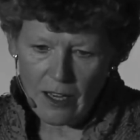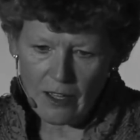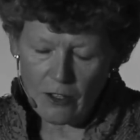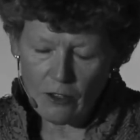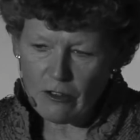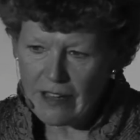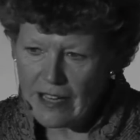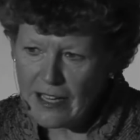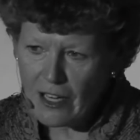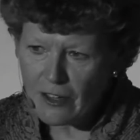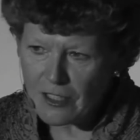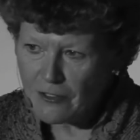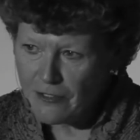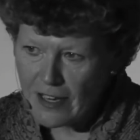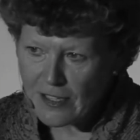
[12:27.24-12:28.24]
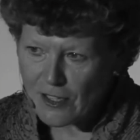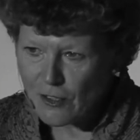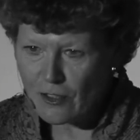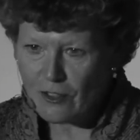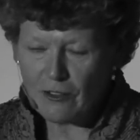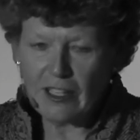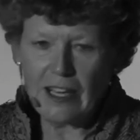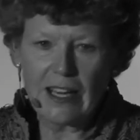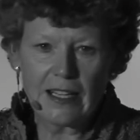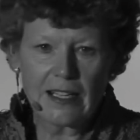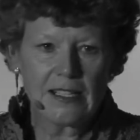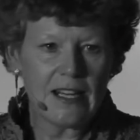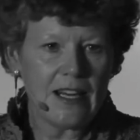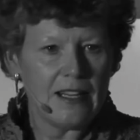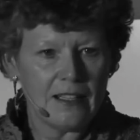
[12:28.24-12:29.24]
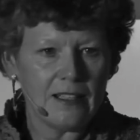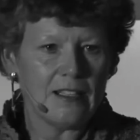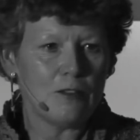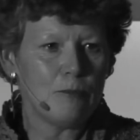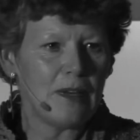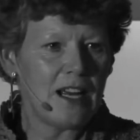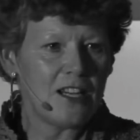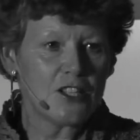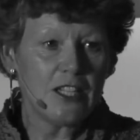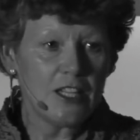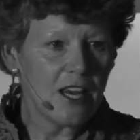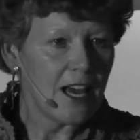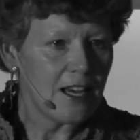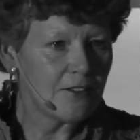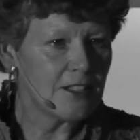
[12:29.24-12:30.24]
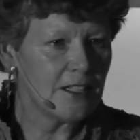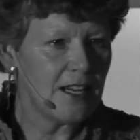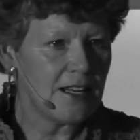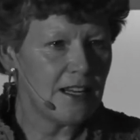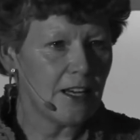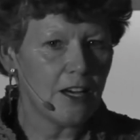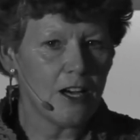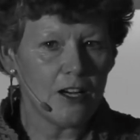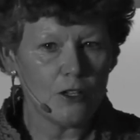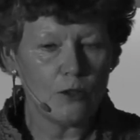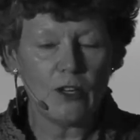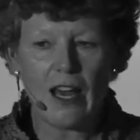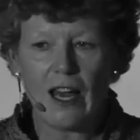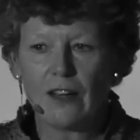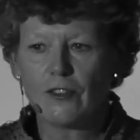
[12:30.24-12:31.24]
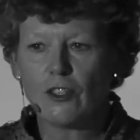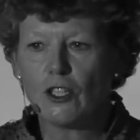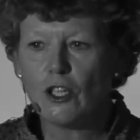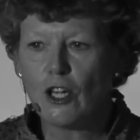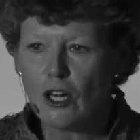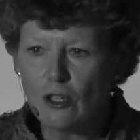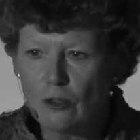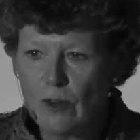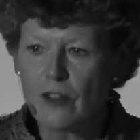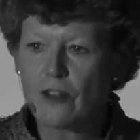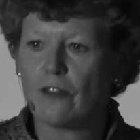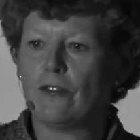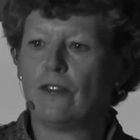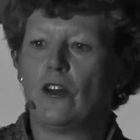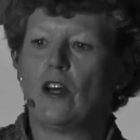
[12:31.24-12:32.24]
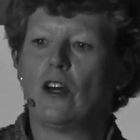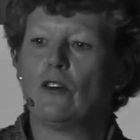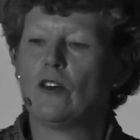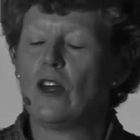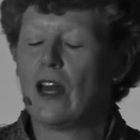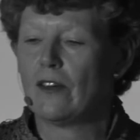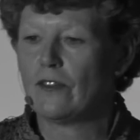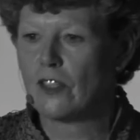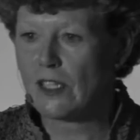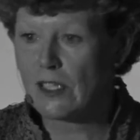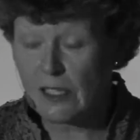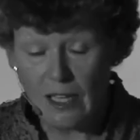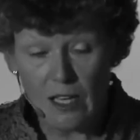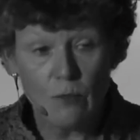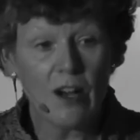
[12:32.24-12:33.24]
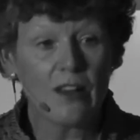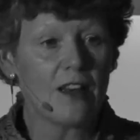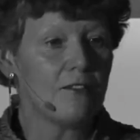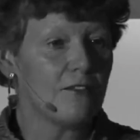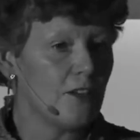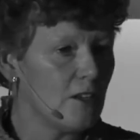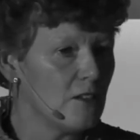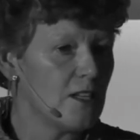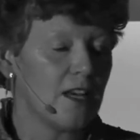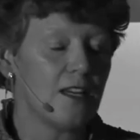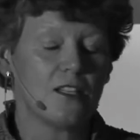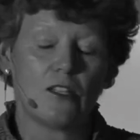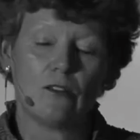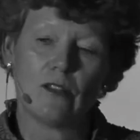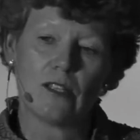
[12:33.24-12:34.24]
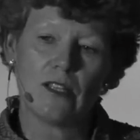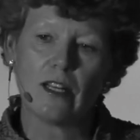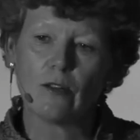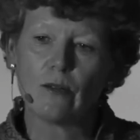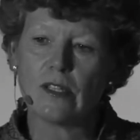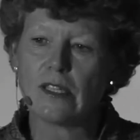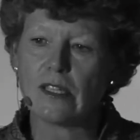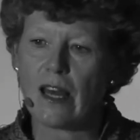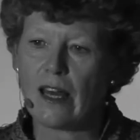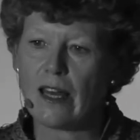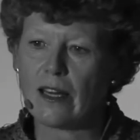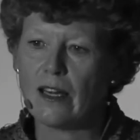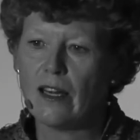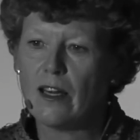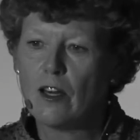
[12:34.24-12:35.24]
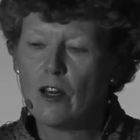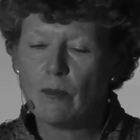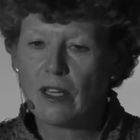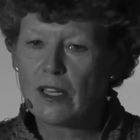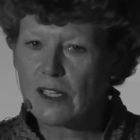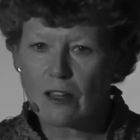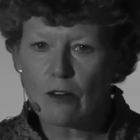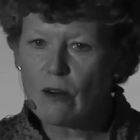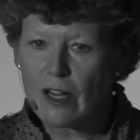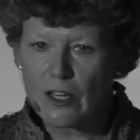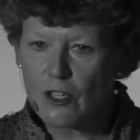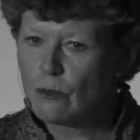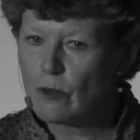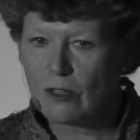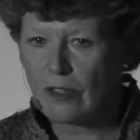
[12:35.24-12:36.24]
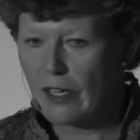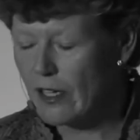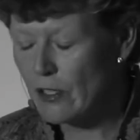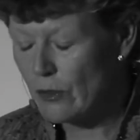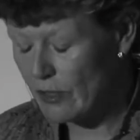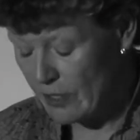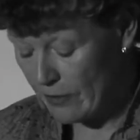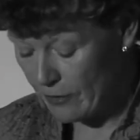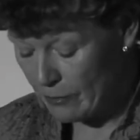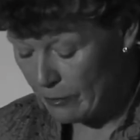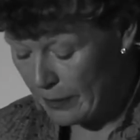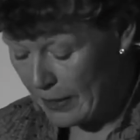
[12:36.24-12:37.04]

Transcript: your ego defense sort of kicks in, but actually you have to let it go. You have to go with the flow. You have to see where that flow takes you, as Nick was saying, because otherwise you won't get to a different